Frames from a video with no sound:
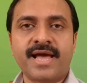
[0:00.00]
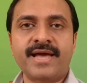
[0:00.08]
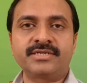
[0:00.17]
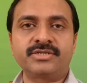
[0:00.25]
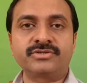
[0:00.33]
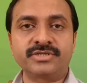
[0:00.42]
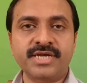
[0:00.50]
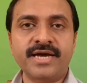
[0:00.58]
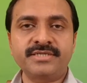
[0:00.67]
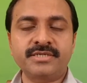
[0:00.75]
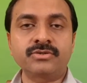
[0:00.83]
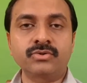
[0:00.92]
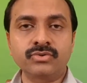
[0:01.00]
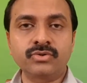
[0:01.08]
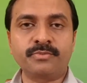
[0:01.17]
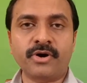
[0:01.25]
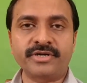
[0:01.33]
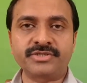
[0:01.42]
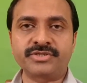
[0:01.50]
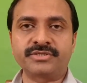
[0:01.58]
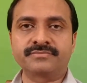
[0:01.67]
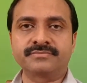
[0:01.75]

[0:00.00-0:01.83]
and recited Urdu poetry.